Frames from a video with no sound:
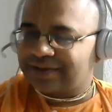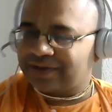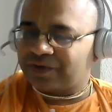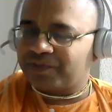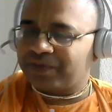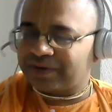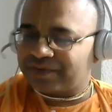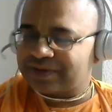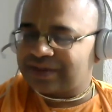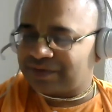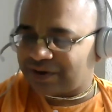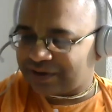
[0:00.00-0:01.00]
you know
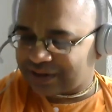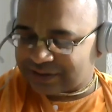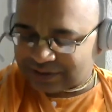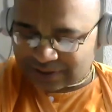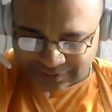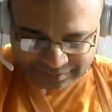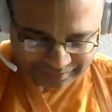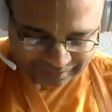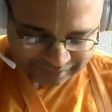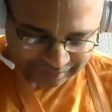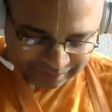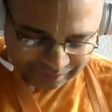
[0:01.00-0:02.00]
previously what he has done,
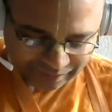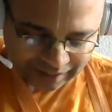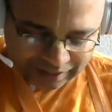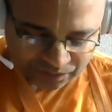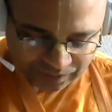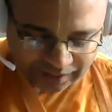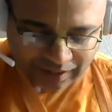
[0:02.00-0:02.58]
whereas we